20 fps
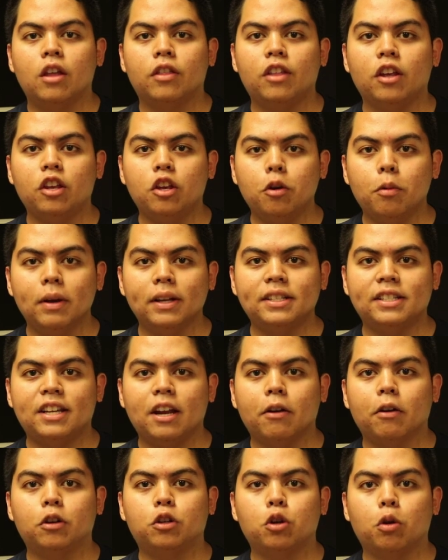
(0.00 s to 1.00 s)
The U.S.
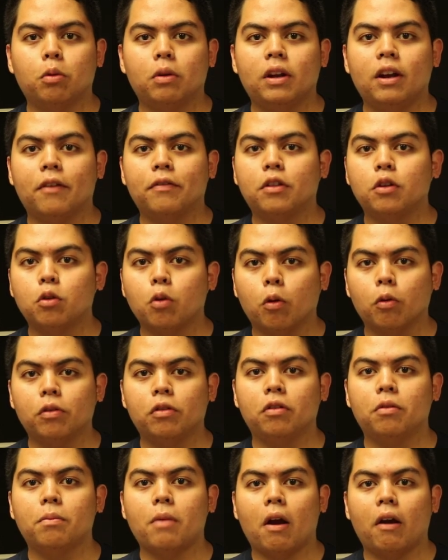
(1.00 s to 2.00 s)
territory of the
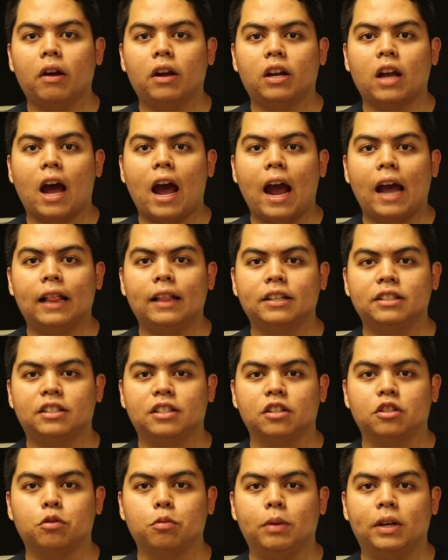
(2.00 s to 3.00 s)
Northern Mariana Islands
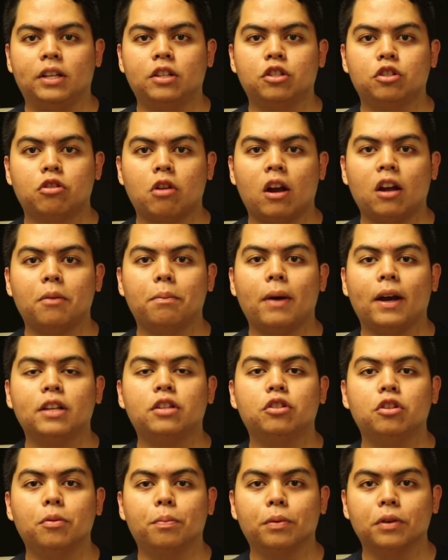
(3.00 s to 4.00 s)
this week struck by
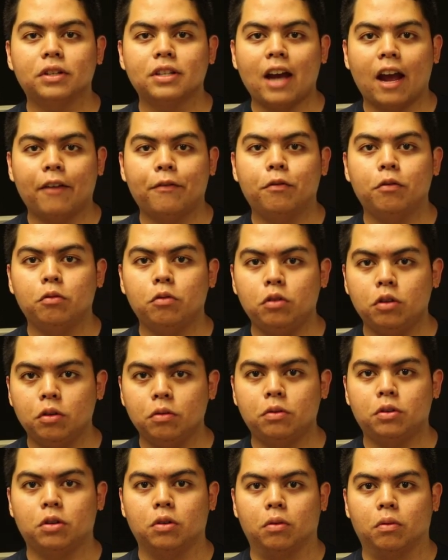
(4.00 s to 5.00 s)
Super Typhoon
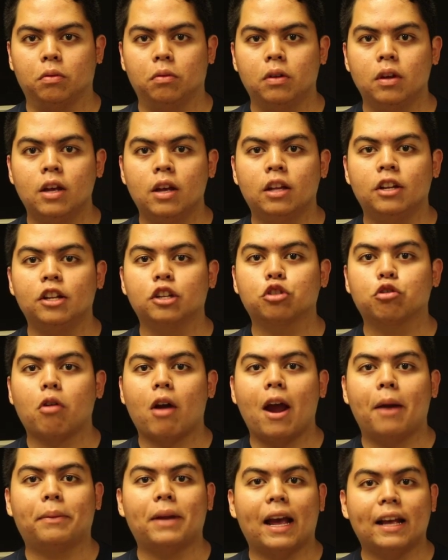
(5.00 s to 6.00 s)
Yutu.
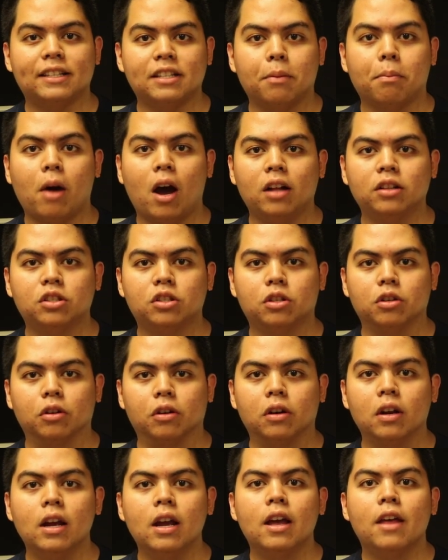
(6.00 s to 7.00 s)
Described as a
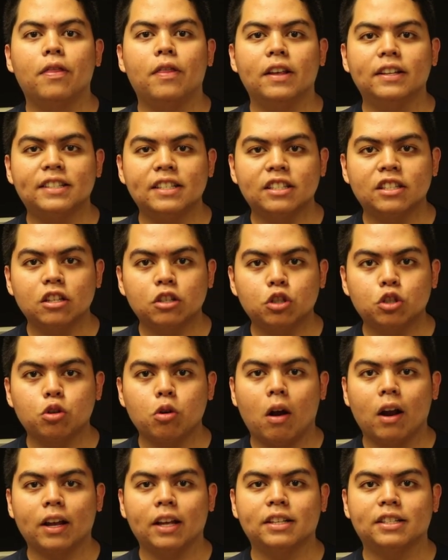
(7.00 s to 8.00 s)
monster, this is the
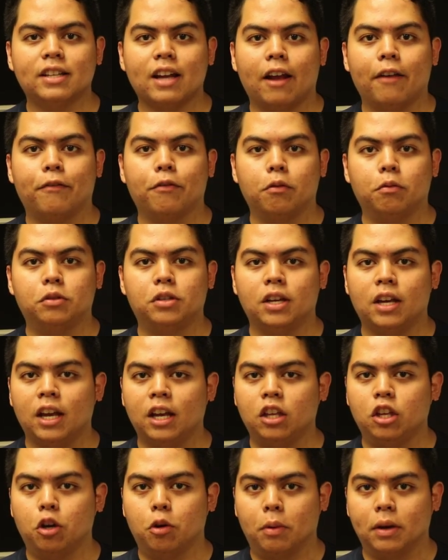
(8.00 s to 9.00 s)
strongest typhoon to
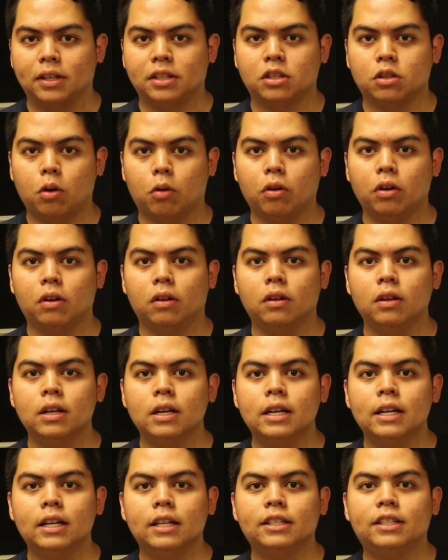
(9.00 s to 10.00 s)
hit U.S. soil
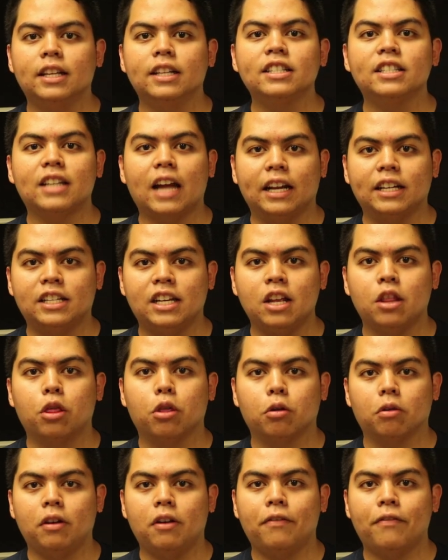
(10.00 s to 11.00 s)
since
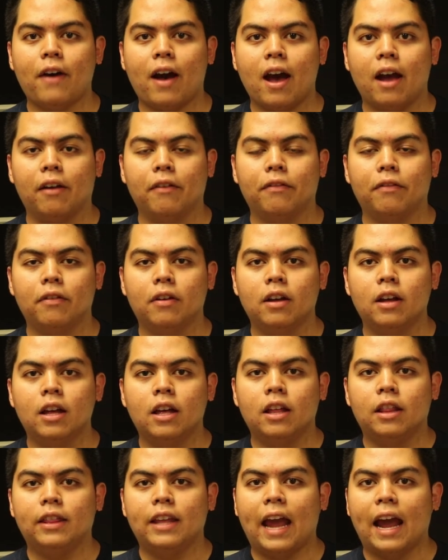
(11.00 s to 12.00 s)
1935.
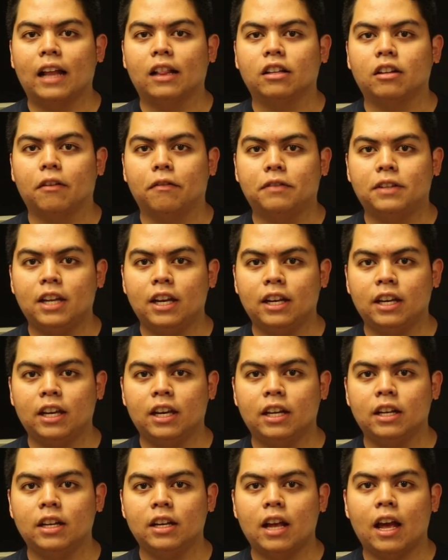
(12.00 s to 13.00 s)
The island of
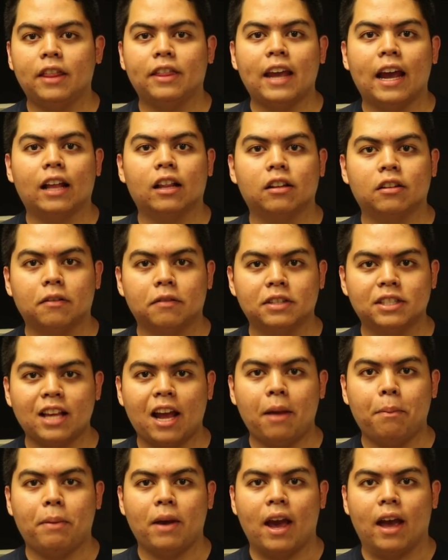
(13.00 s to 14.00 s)
Tinian and the island of
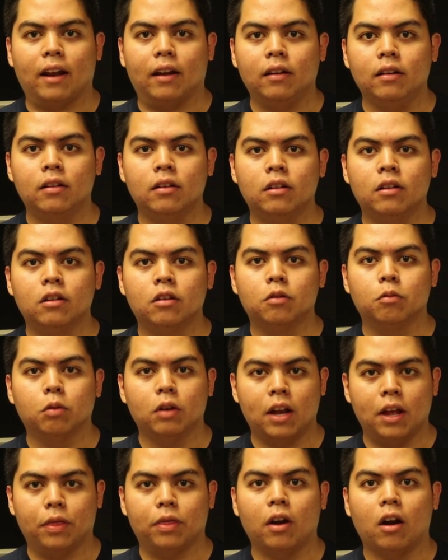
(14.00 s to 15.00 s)
Saipan were
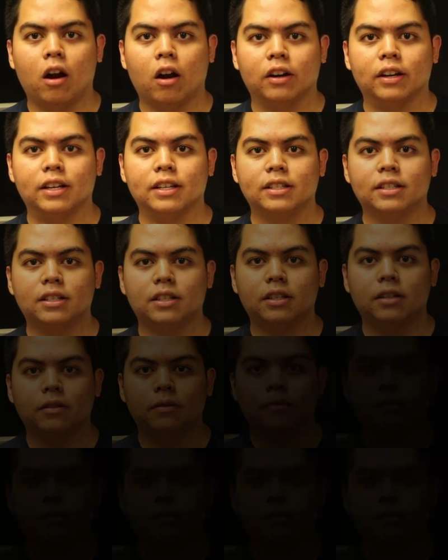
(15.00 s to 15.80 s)
hit the hardest.